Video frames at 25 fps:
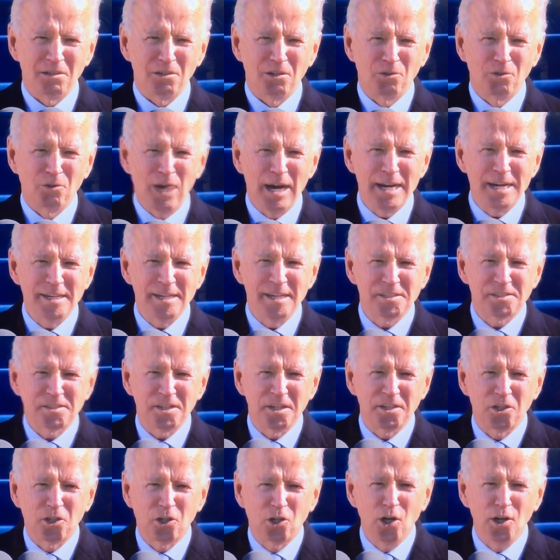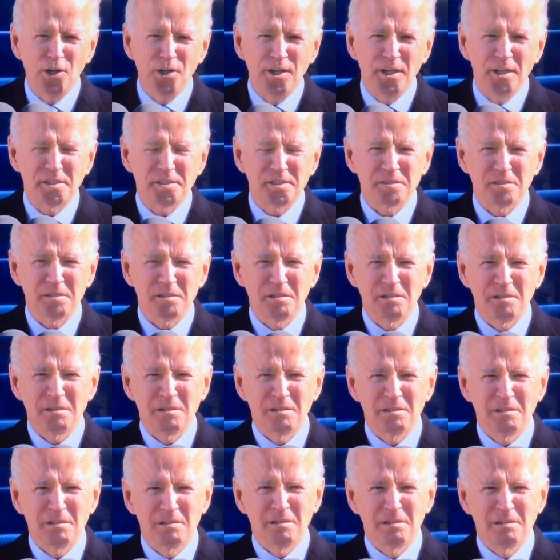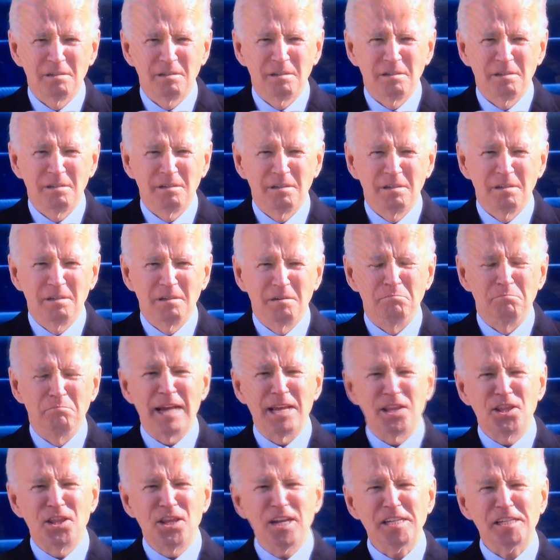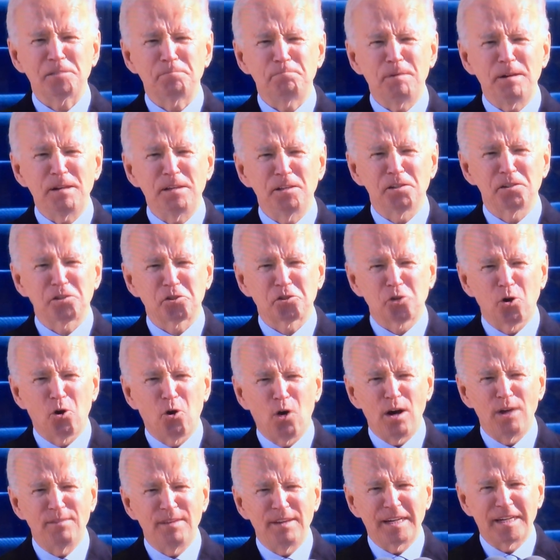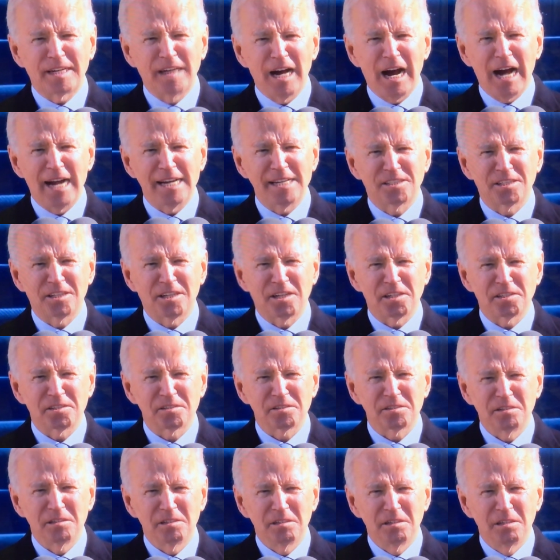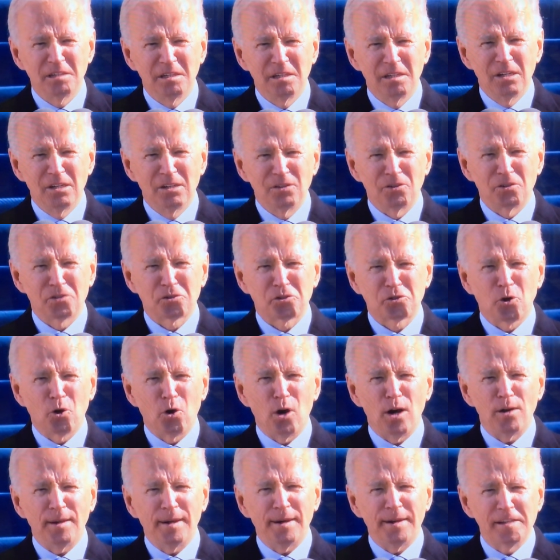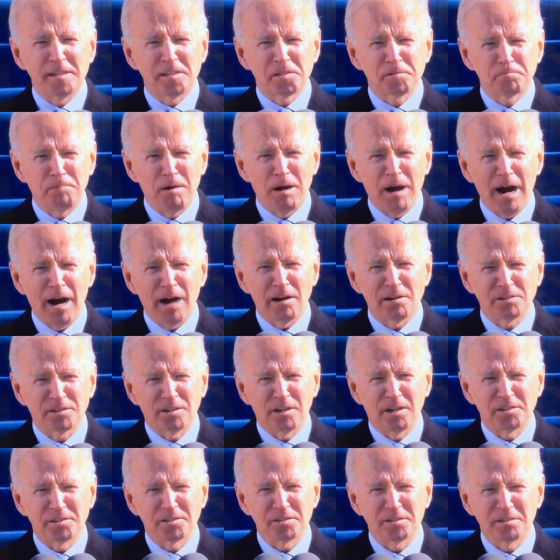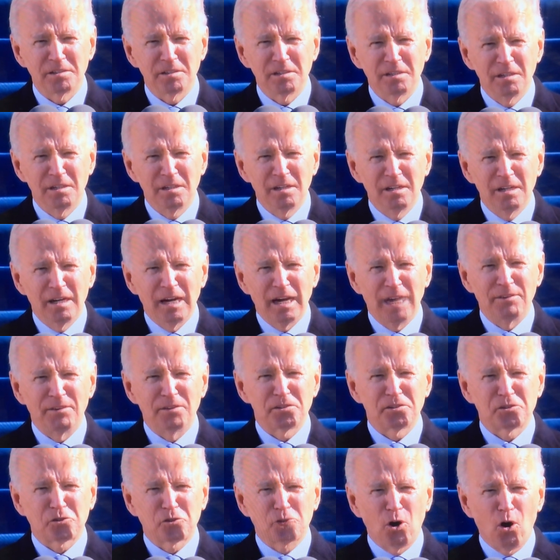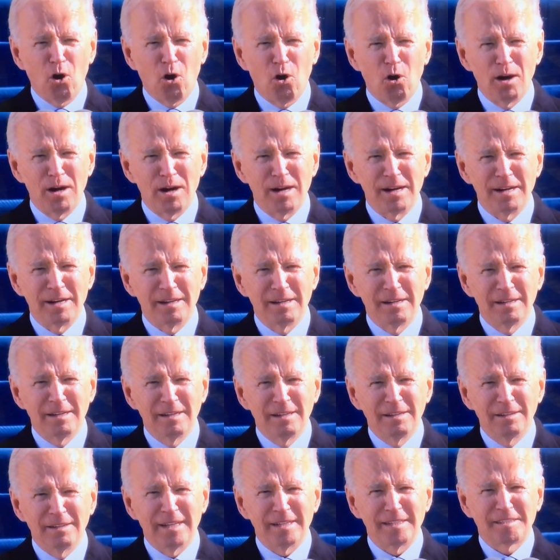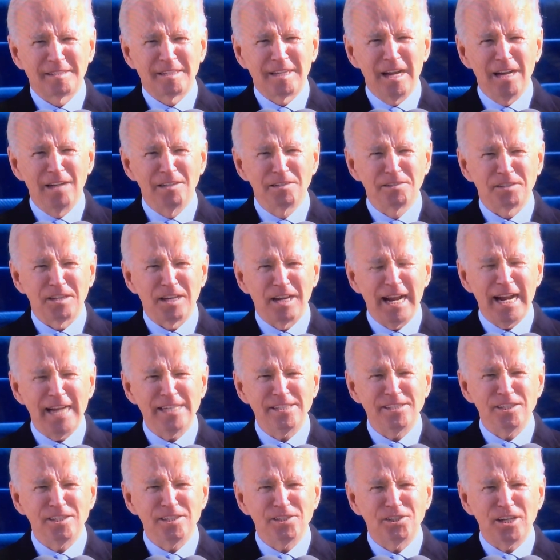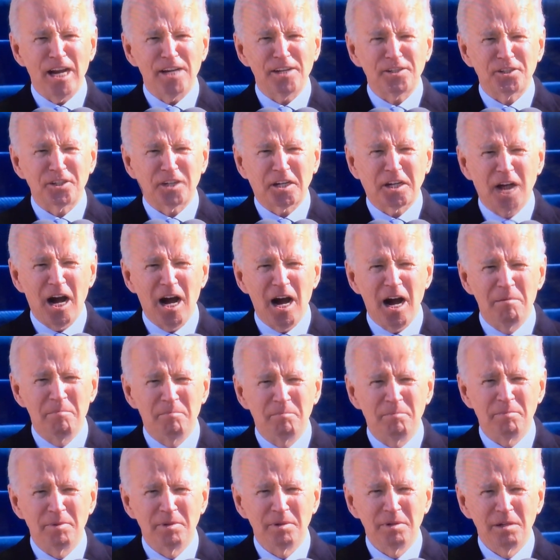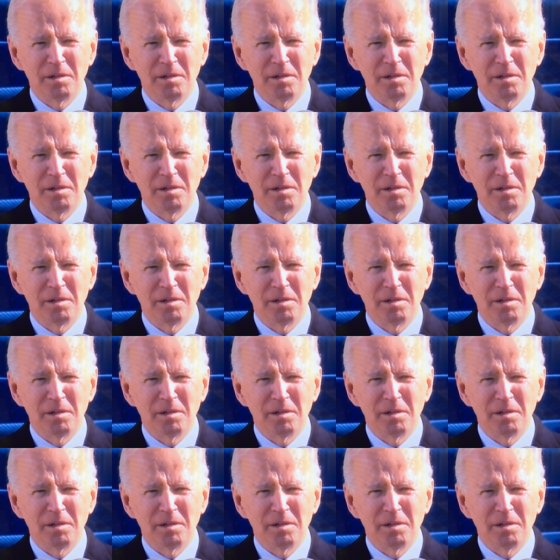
greatness and goodness. May this be the story that guides us, the story that inspires us, and the story that tells ages yet to come